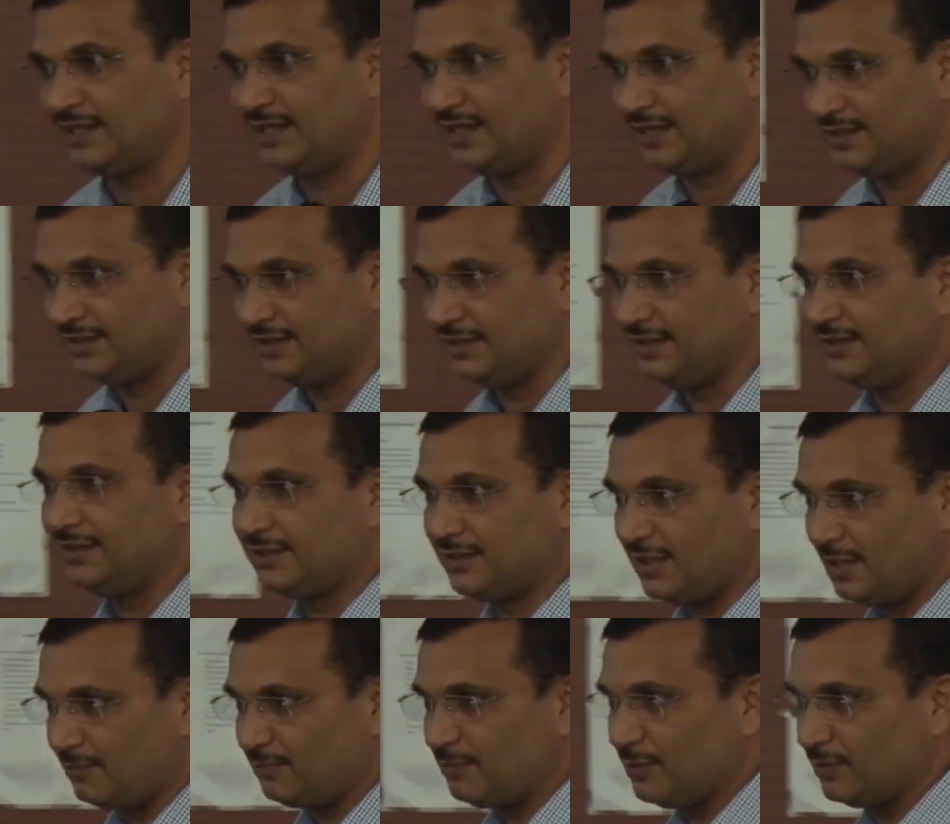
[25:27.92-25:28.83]
that, he
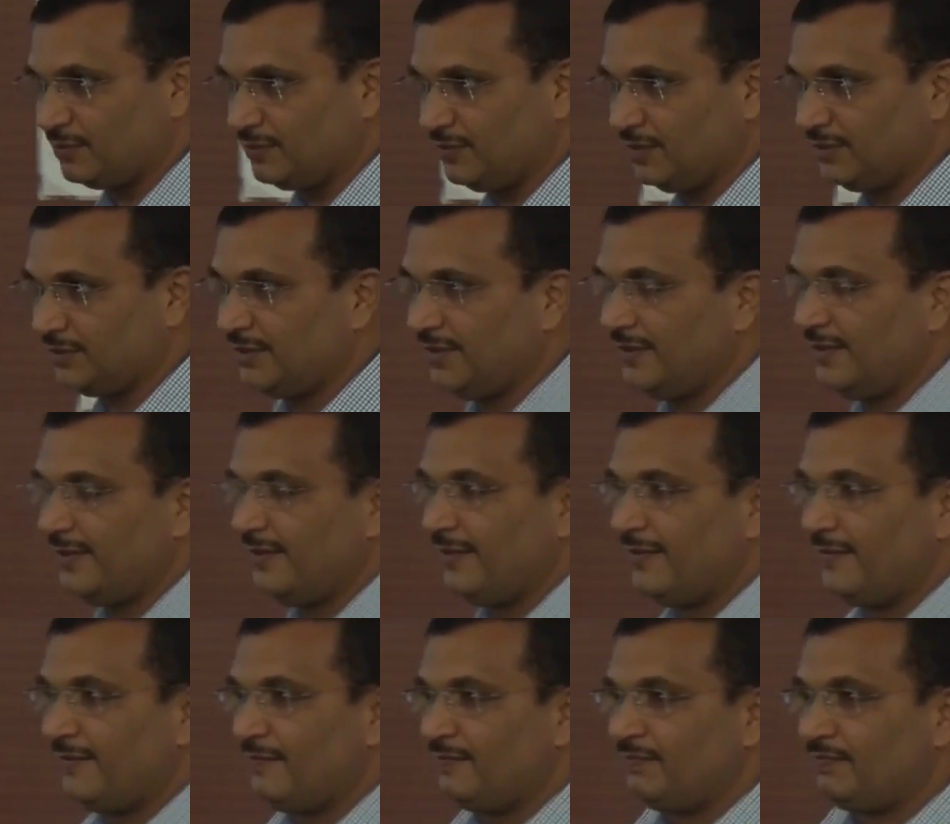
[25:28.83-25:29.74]
supports.
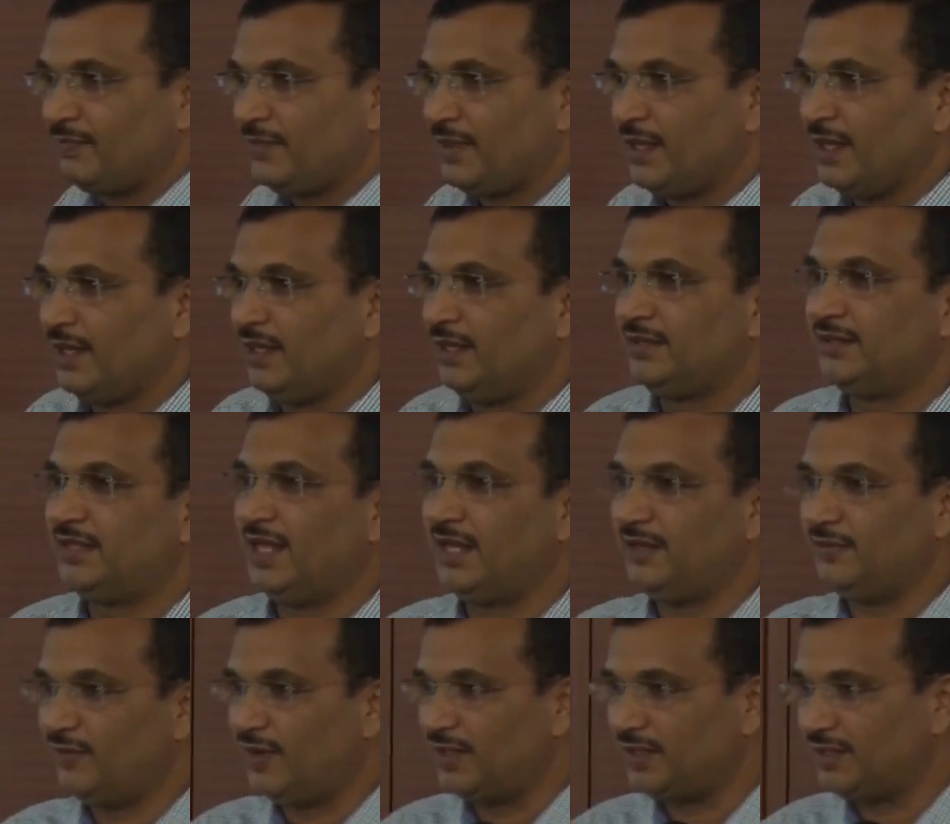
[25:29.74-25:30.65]

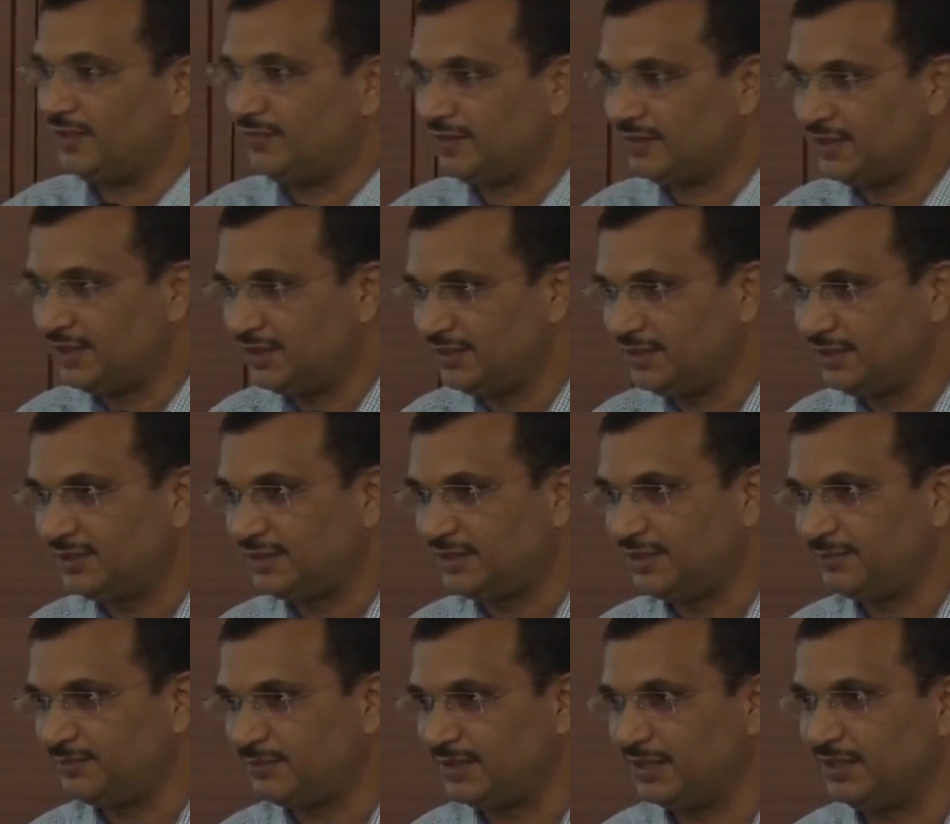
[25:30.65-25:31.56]
Then whatever the
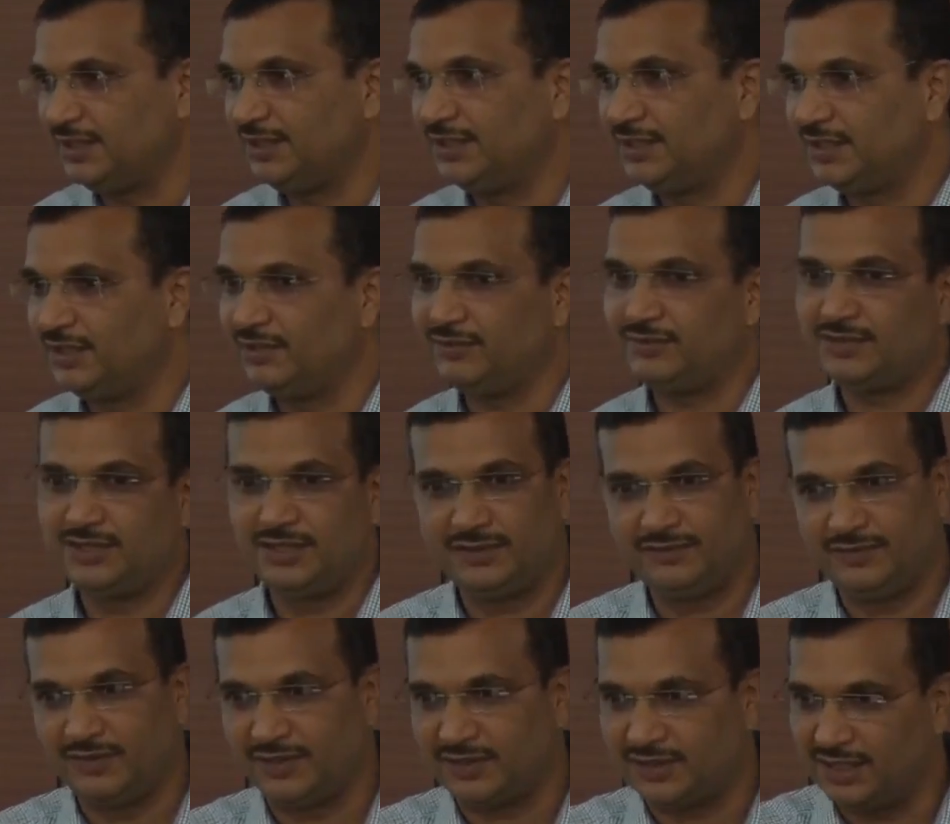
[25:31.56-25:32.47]
description he gives, he
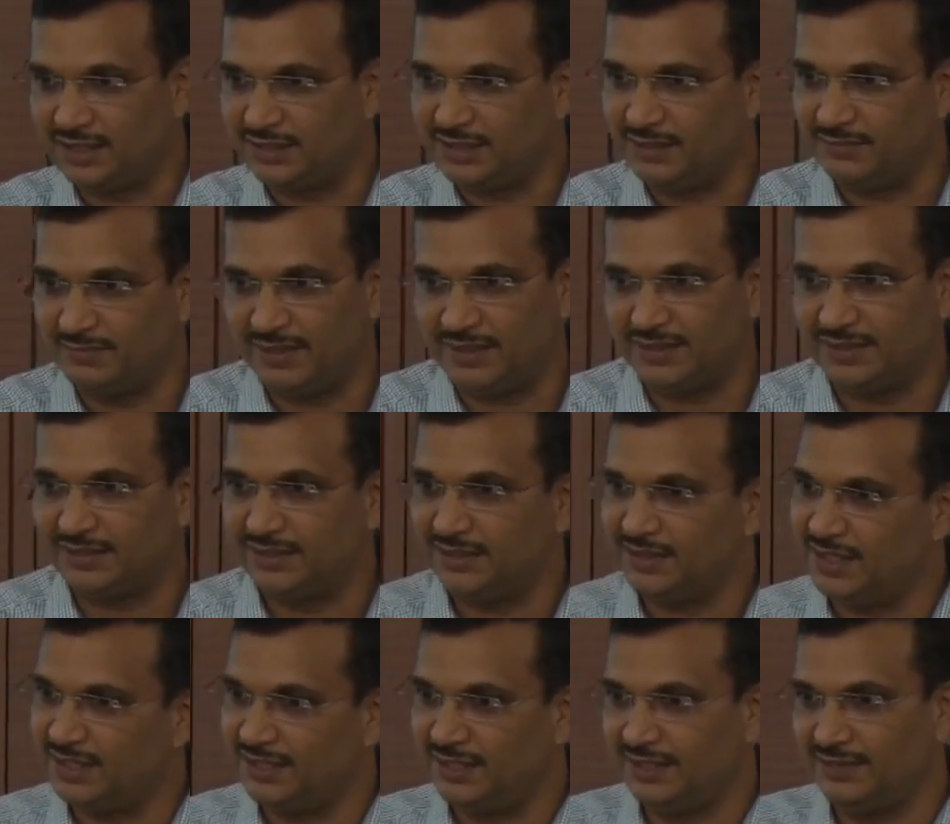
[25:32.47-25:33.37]
will take the medicine
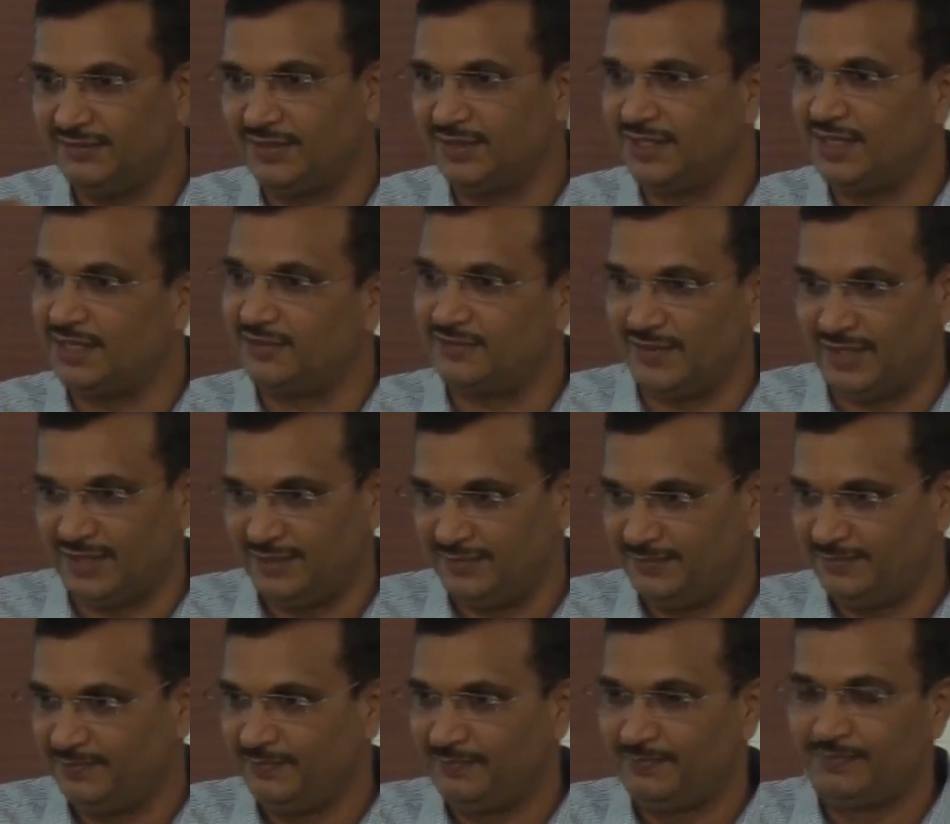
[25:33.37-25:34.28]
and he will get well.
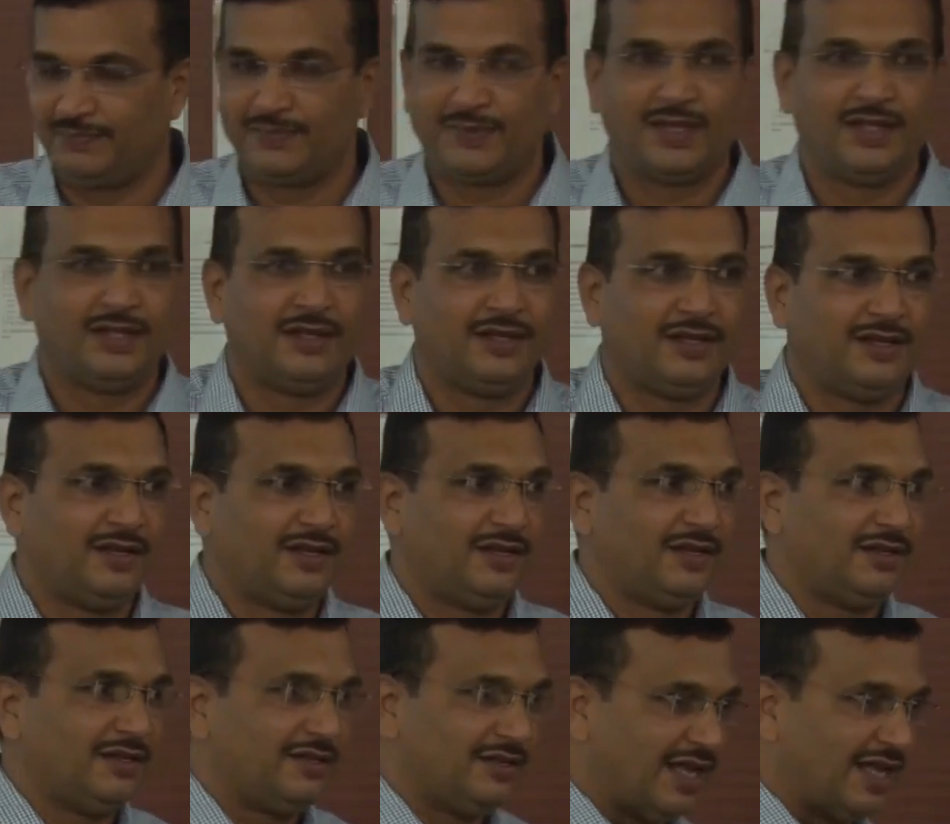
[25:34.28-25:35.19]

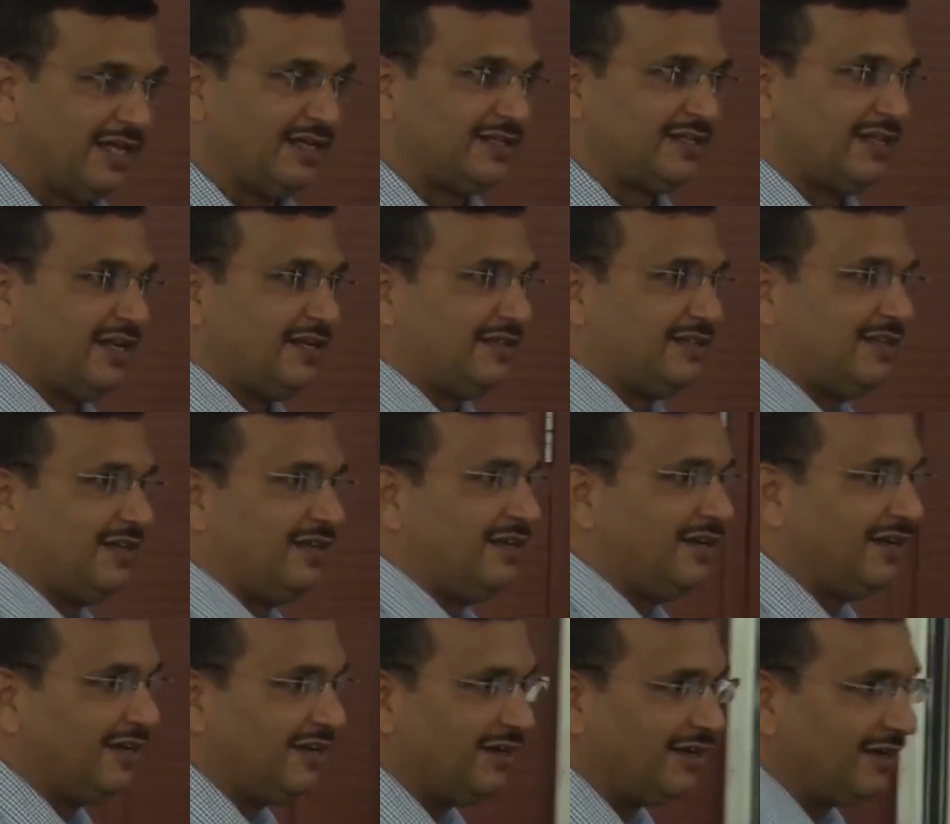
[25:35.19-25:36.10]
Like that,
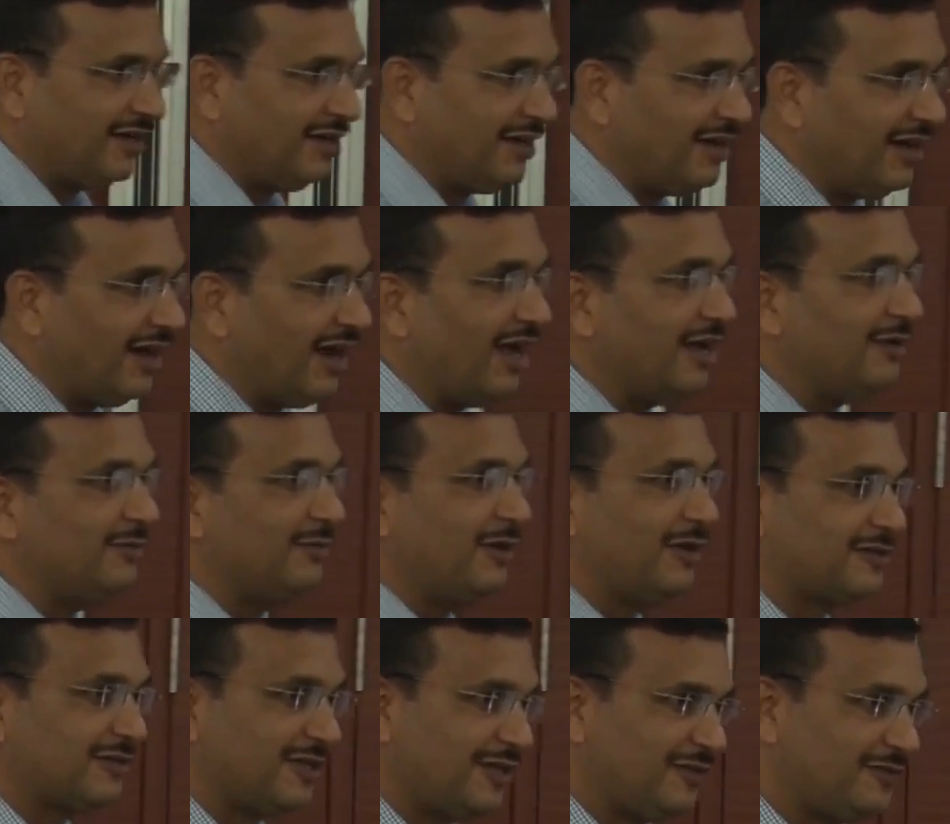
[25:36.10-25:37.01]
I am
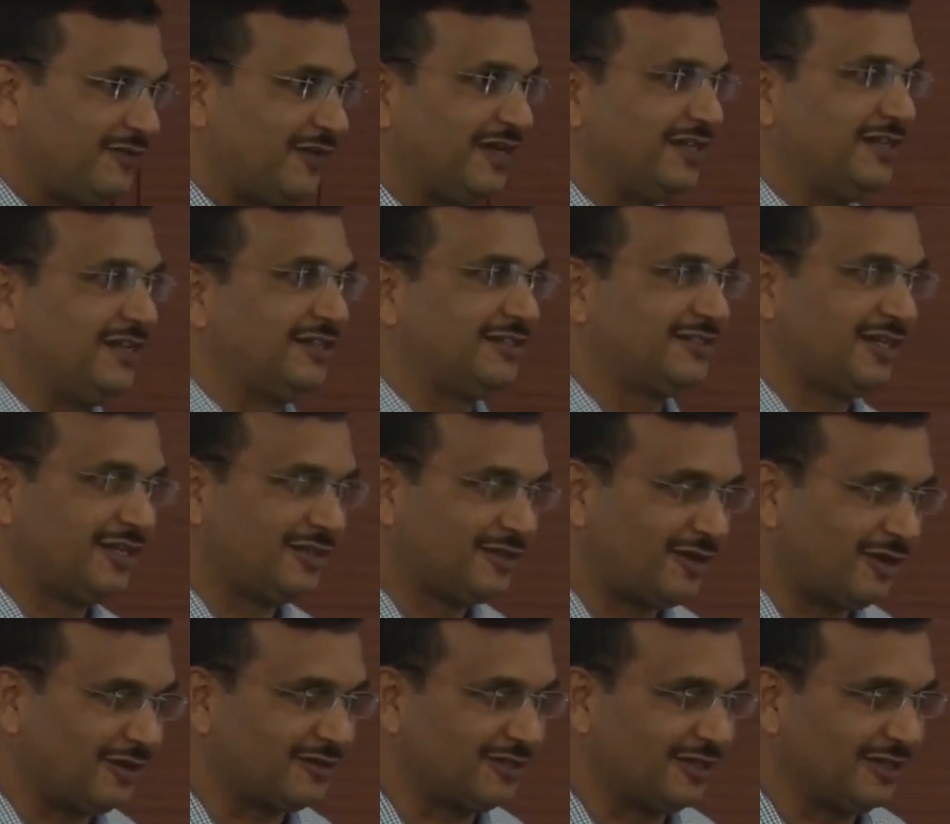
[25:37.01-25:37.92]
also a financial
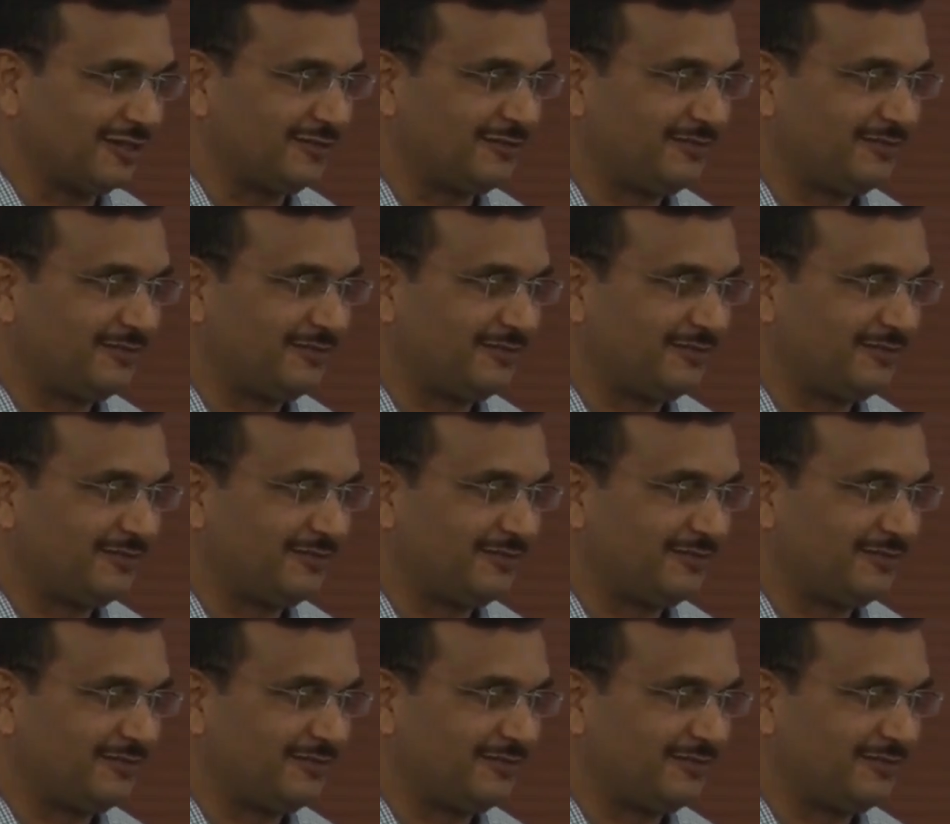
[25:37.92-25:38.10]
doctor.